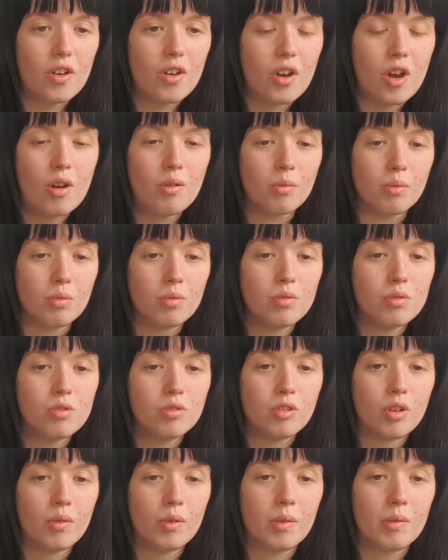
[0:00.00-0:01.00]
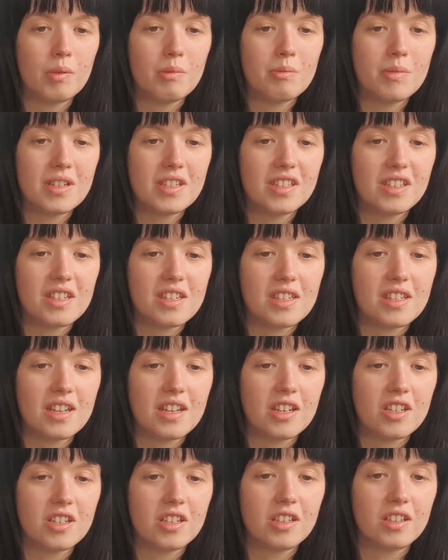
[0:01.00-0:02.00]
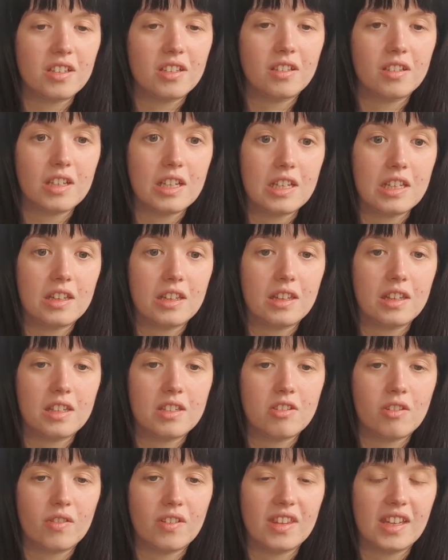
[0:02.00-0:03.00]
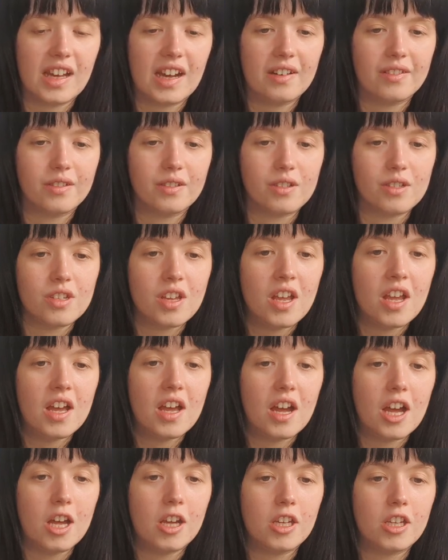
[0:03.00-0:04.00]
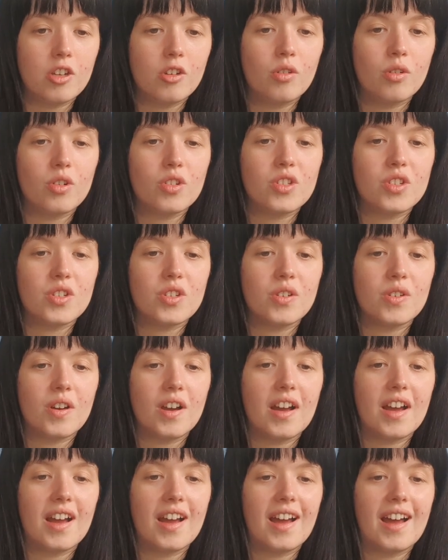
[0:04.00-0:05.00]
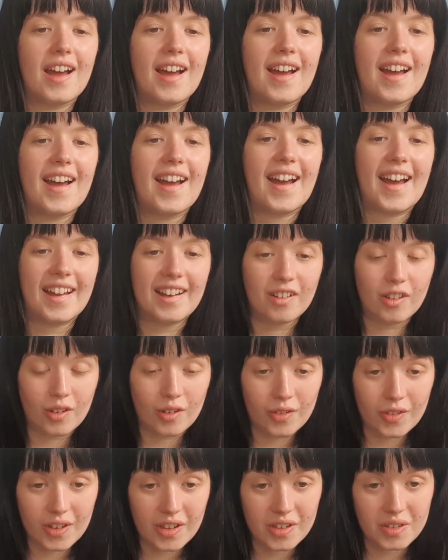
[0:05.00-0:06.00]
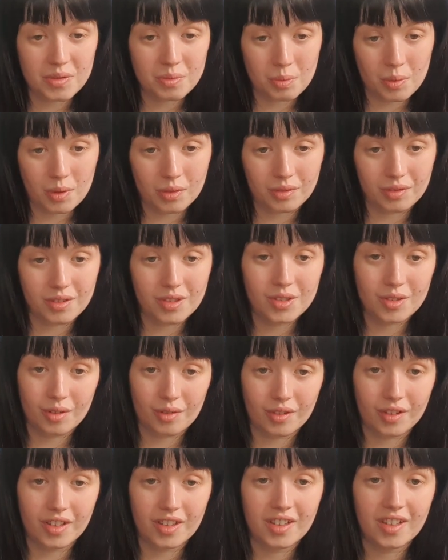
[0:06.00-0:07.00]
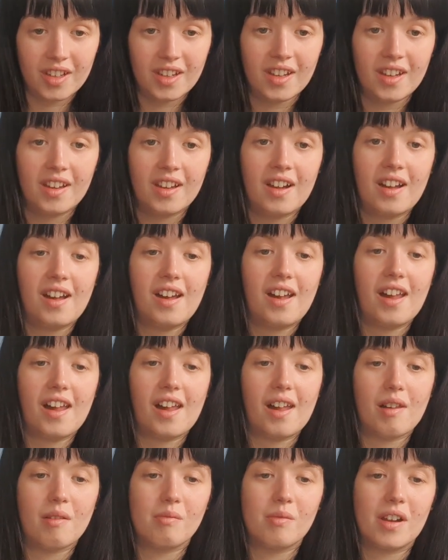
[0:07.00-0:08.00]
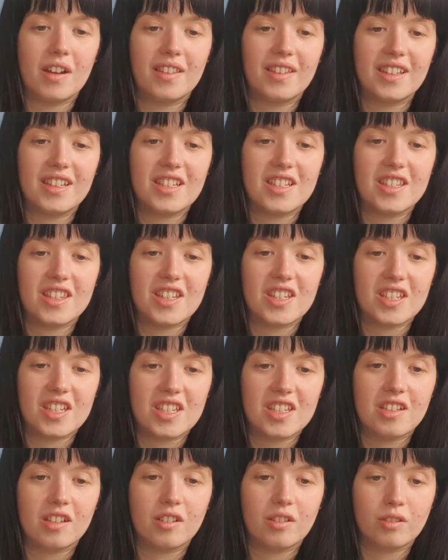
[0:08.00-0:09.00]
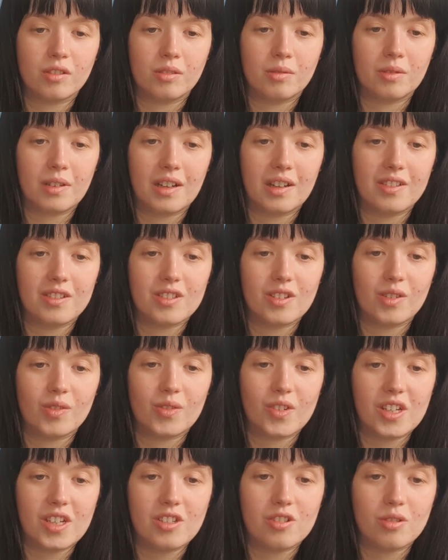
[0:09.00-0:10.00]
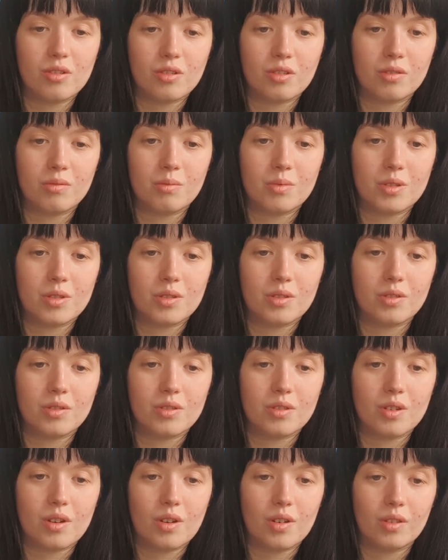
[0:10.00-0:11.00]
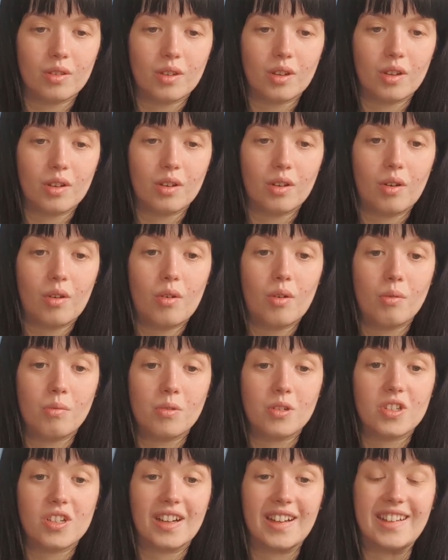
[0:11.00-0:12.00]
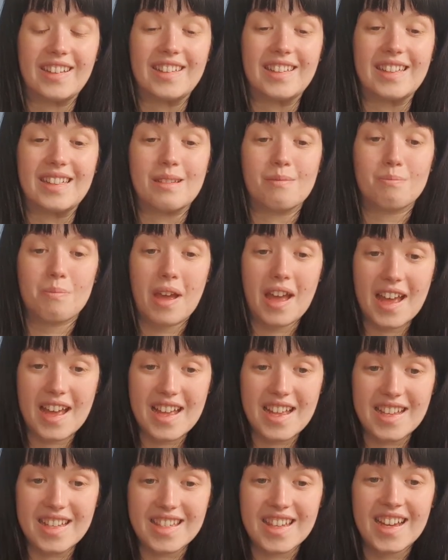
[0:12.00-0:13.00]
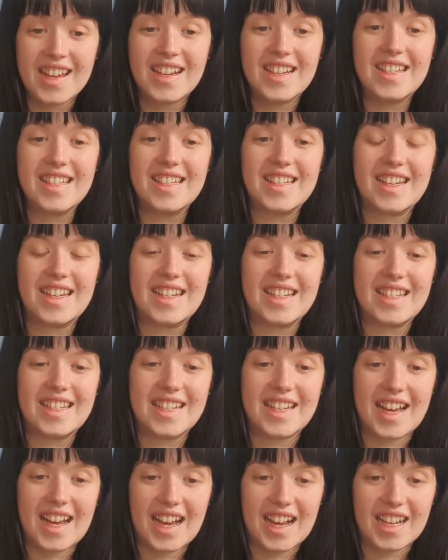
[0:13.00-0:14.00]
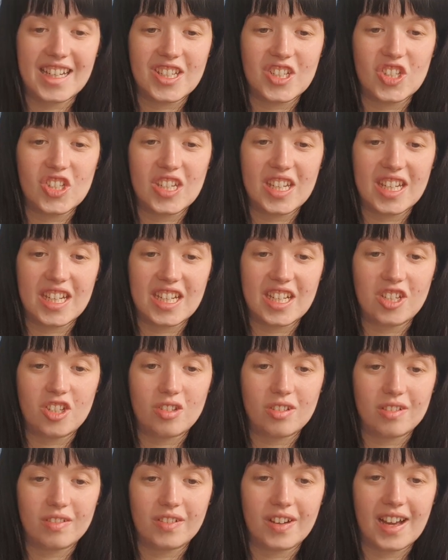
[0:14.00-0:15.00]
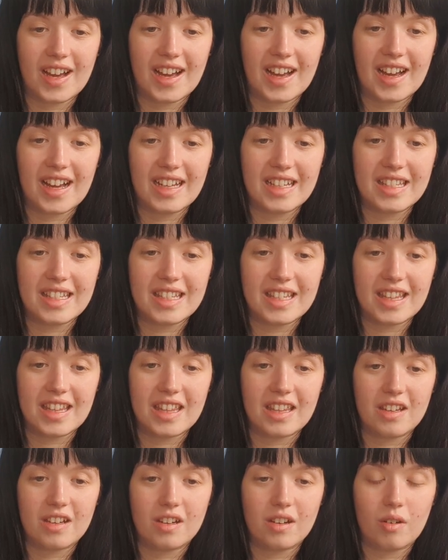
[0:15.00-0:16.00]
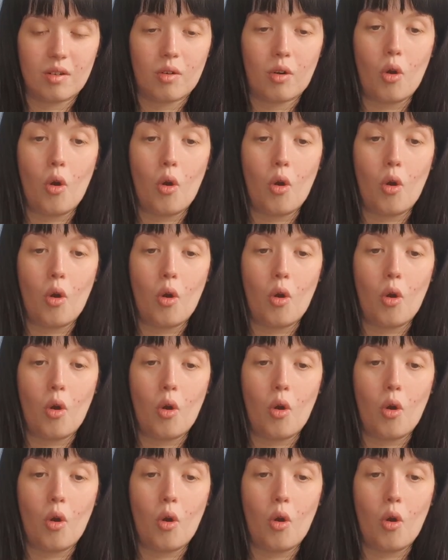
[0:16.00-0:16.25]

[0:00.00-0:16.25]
Oh, sorry, we missed the stages. The arrows. You go to allophase 1, sorry. And this is the sister chronads of each chromosomes on the homozygous pairs stay attached to each other as the